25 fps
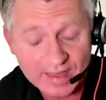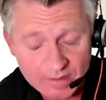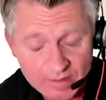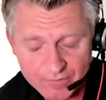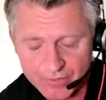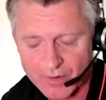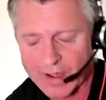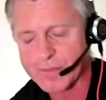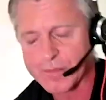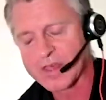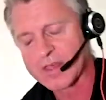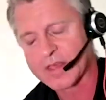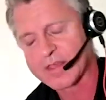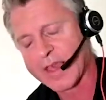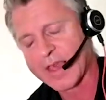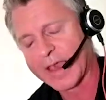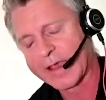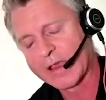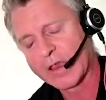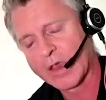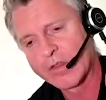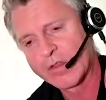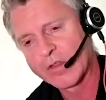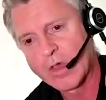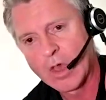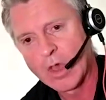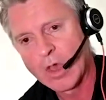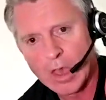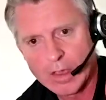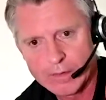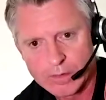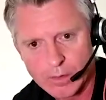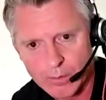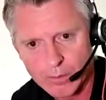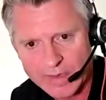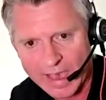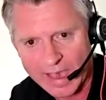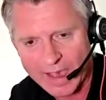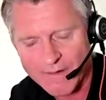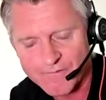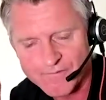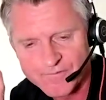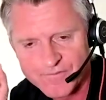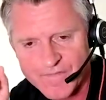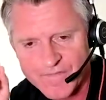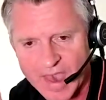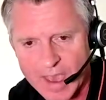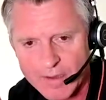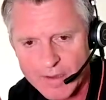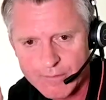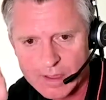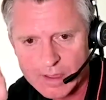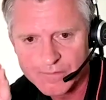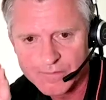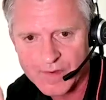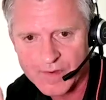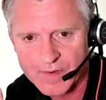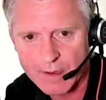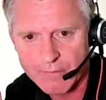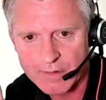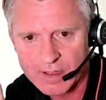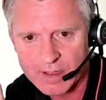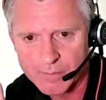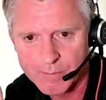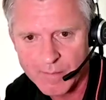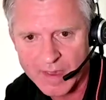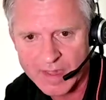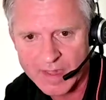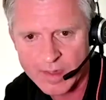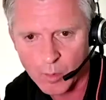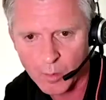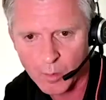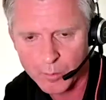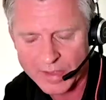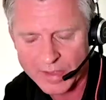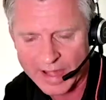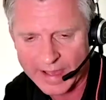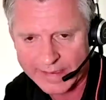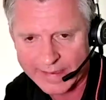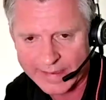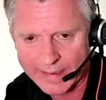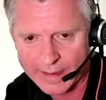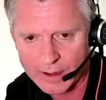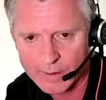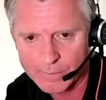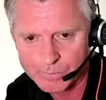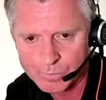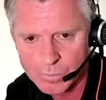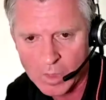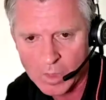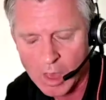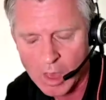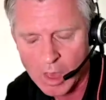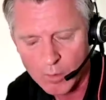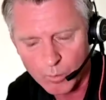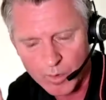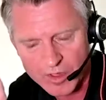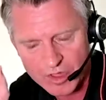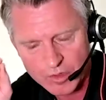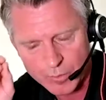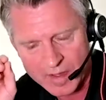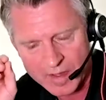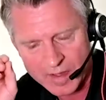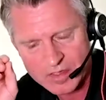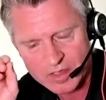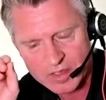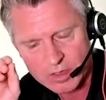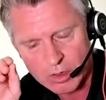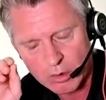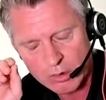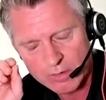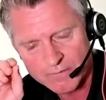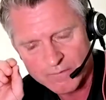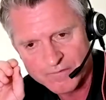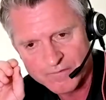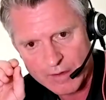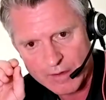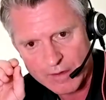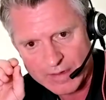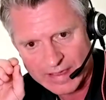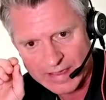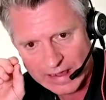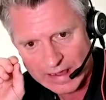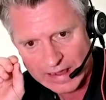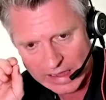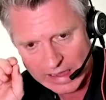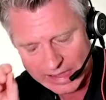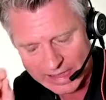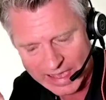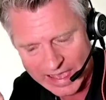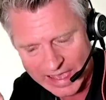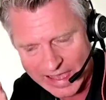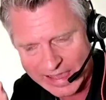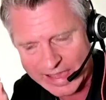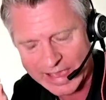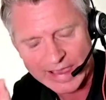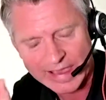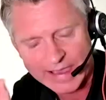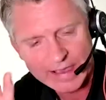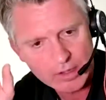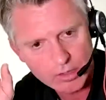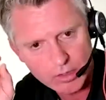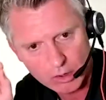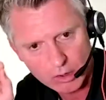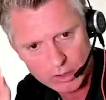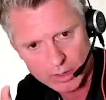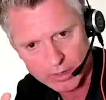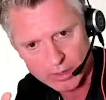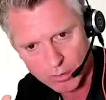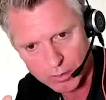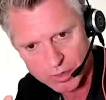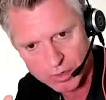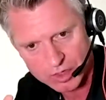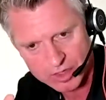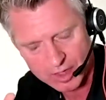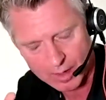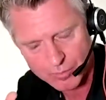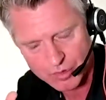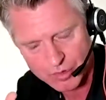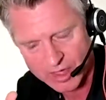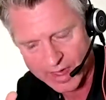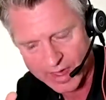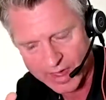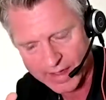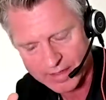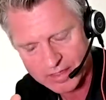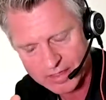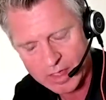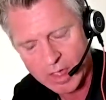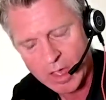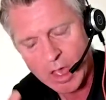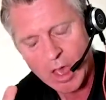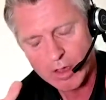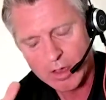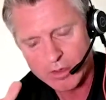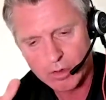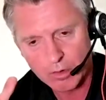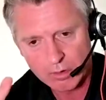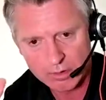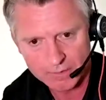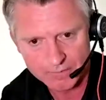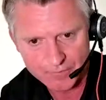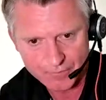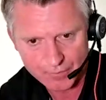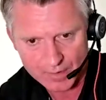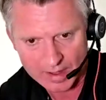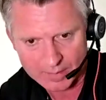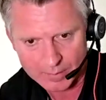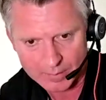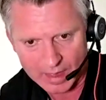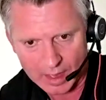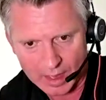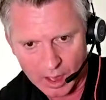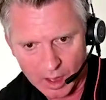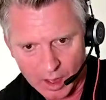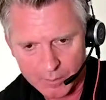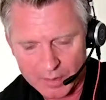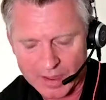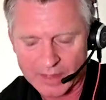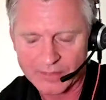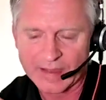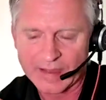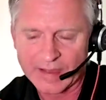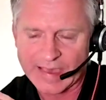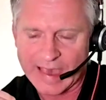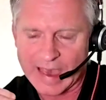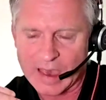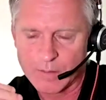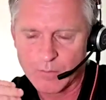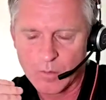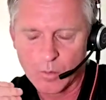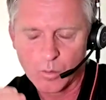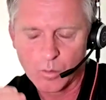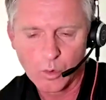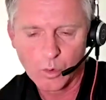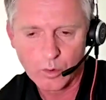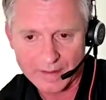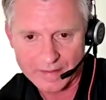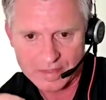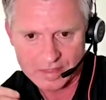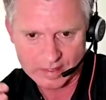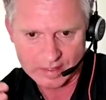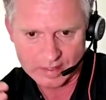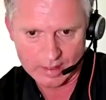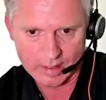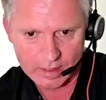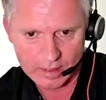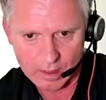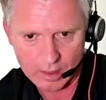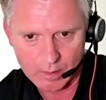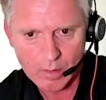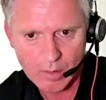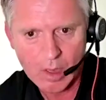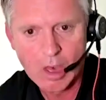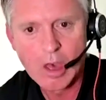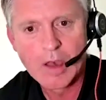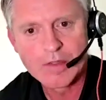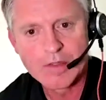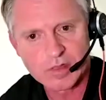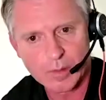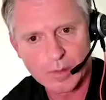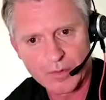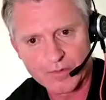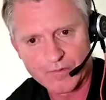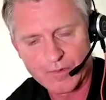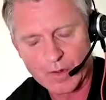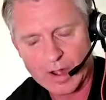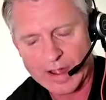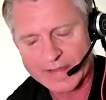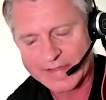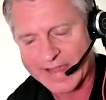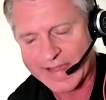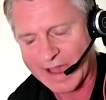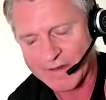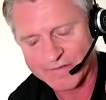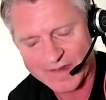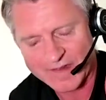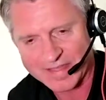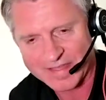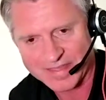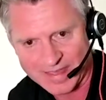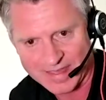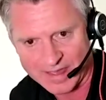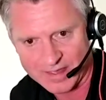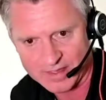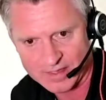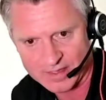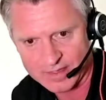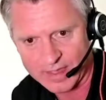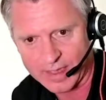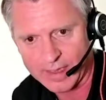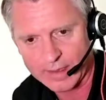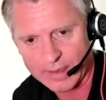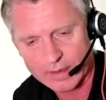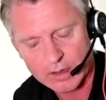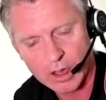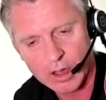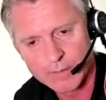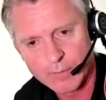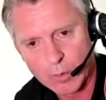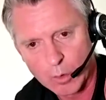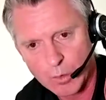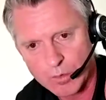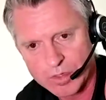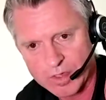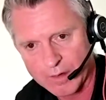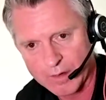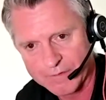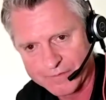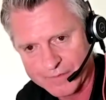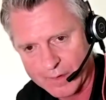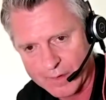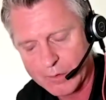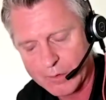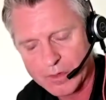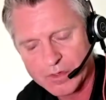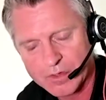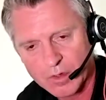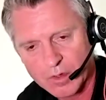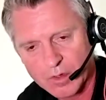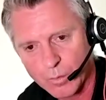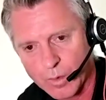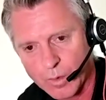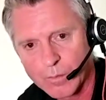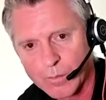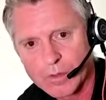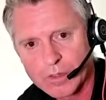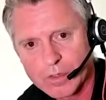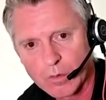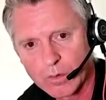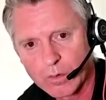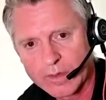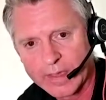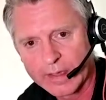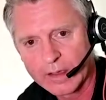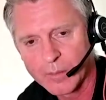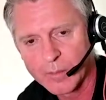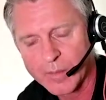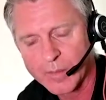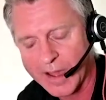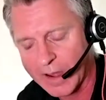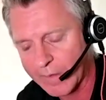a second, you get very, very minimal blackout, which means that you can very clearly look at your subject, you can frame it up, and the camera will continue to provide that fantastic autofocus that we were talking about.